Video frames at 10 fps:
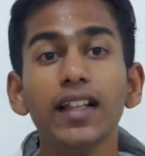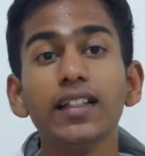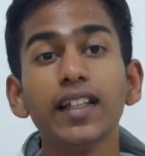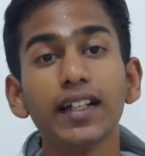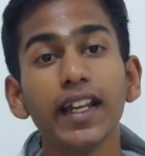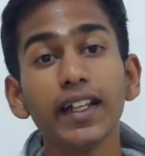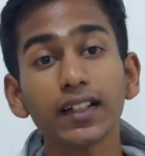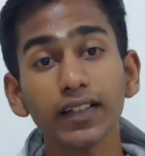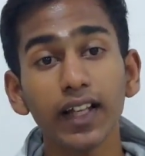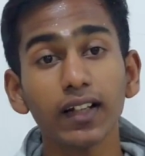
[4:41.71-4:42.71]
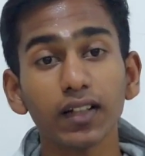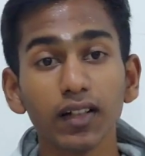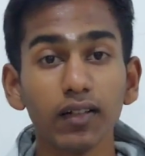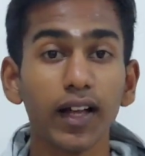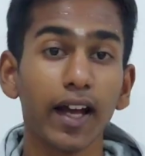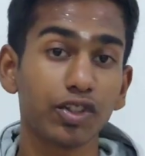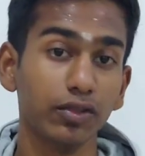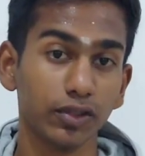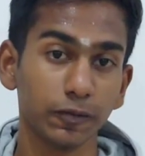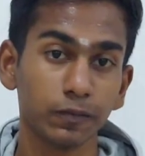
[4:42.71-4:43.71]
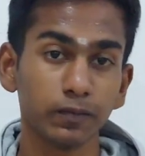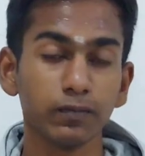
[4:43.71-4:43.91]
and then they take their actions.